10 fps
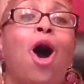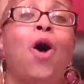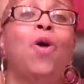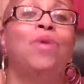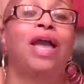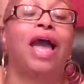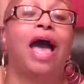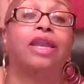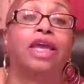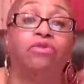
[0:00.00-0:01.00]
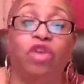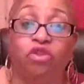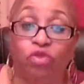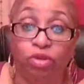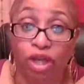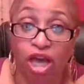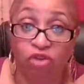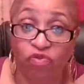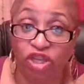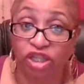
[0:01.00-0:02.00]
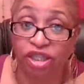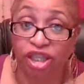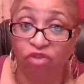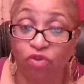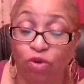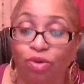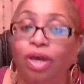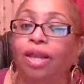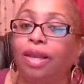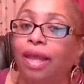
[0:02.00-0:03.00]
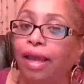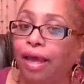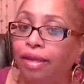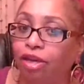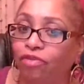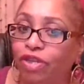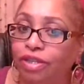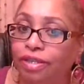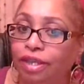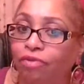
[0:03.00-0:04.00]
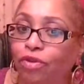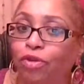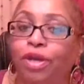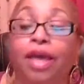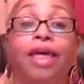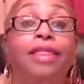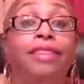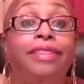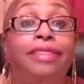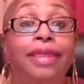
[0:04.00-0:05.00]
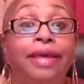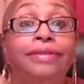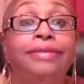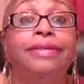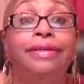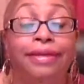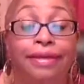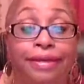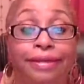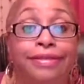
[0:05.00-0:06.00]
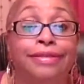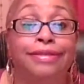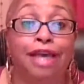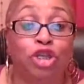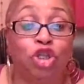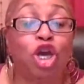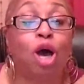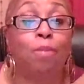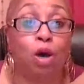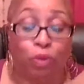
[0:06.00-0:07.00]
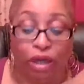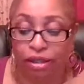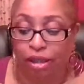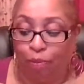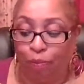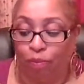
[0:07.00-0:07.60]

Oh my God. If you love fish and seafood, like I love fish and seafood, this is such a bonus.